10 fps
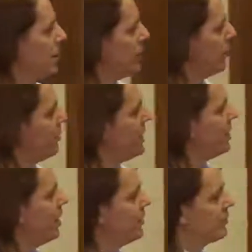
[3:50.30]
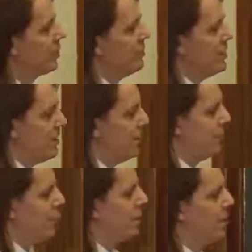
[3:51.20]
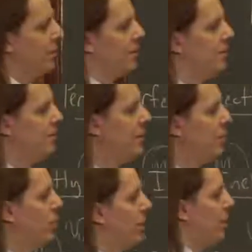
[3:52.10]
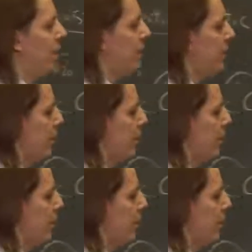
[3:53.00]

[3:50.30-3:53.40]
So P naught is going to be M1 V1 naught